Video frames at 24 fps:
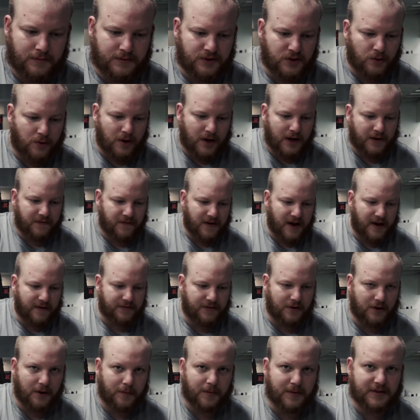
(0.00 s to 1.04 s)

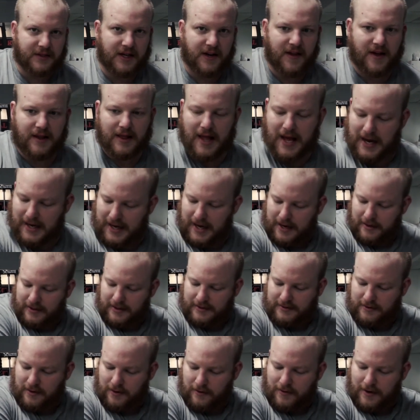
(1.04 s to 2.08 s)
25-30% of the lockout,
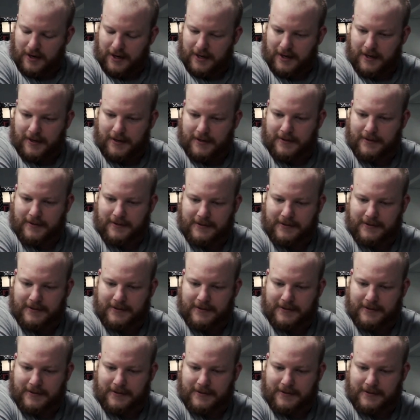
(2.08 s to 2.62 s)
that's all right here.